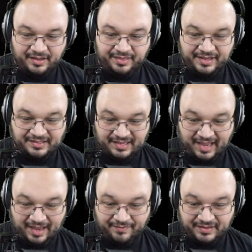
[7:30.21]
This, I
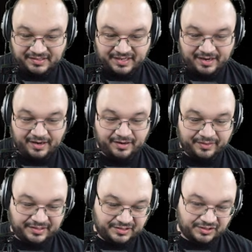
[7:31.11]
have this here.
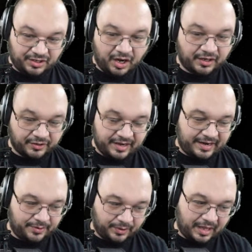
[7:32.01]
This is gone
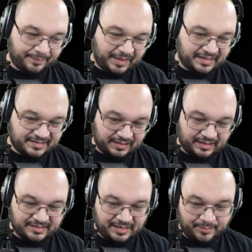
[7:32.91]
already. Well, I'm not selling
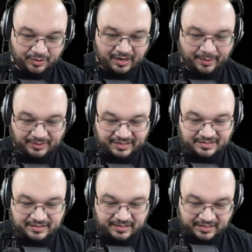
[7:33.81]
this anymore. I would like
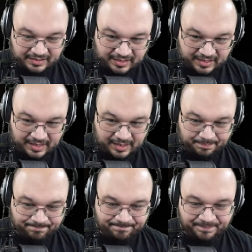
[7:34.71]
to keep
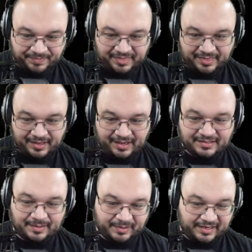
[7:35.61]

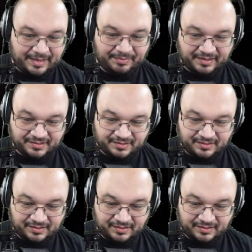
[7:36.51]
this. I'm going to keep this.